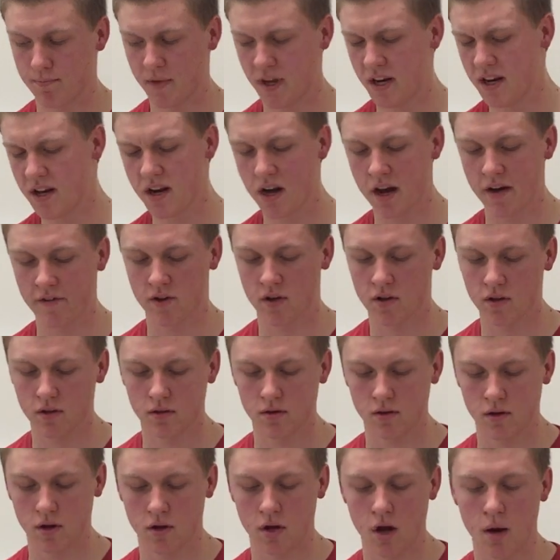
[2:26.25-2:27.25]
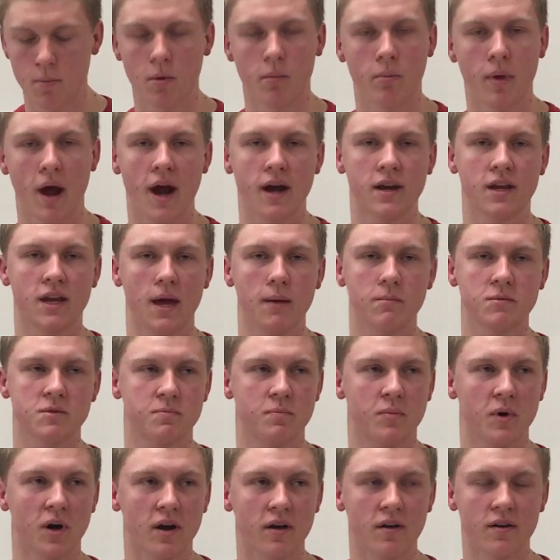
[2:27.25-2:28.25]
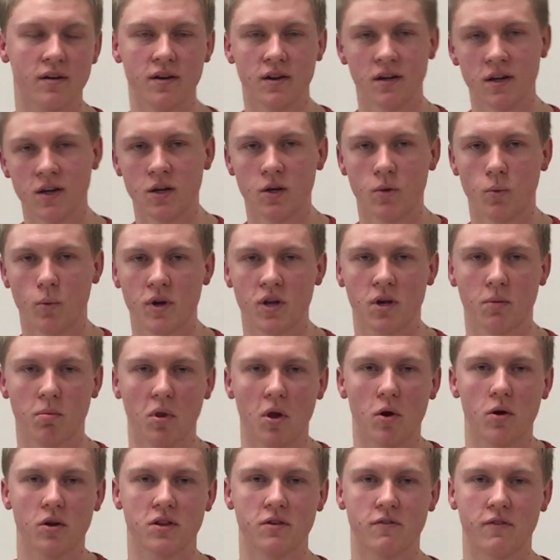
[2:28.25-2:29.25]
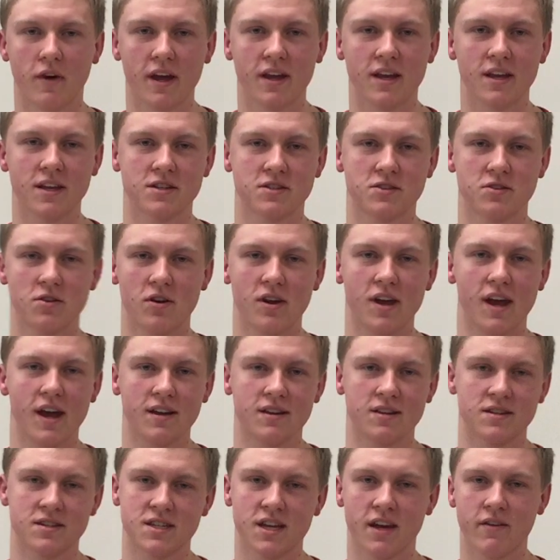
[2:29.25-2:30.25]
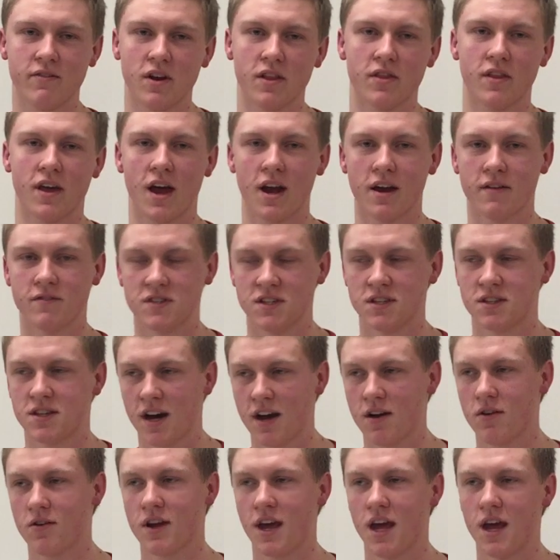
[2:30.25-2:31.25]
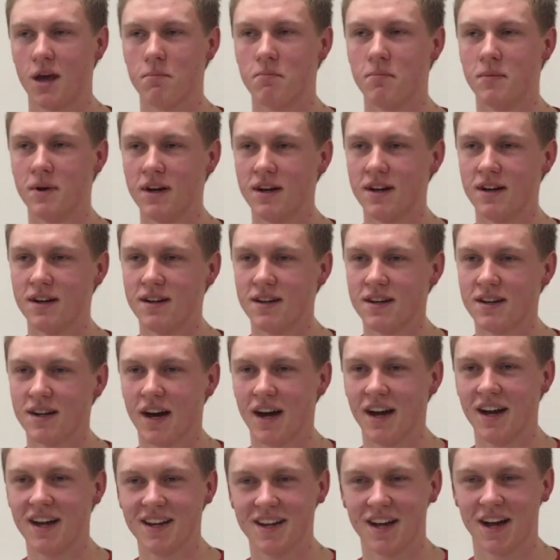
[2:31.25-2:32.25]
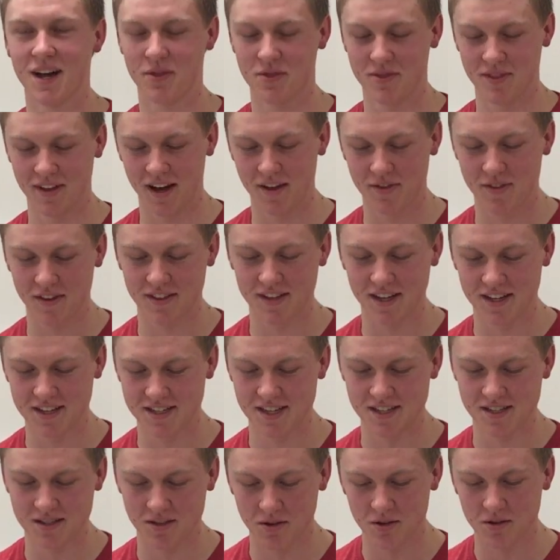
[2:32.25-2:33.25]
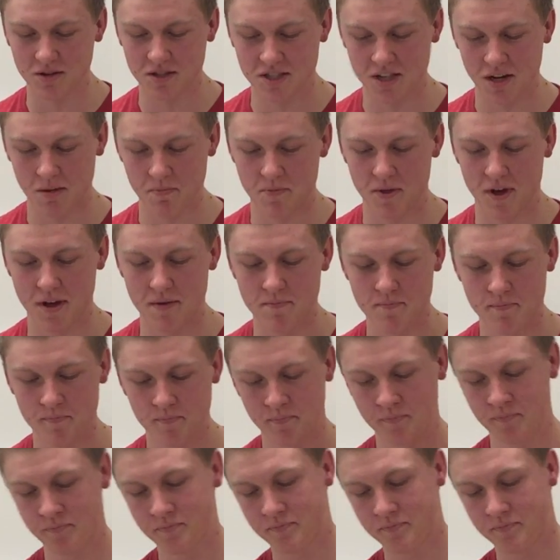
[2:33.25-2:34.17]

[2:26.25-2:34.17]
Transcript: He did have a couple bad games, but when you blow out the Vikings 38-7 in the NFC title game, I think that says a little something.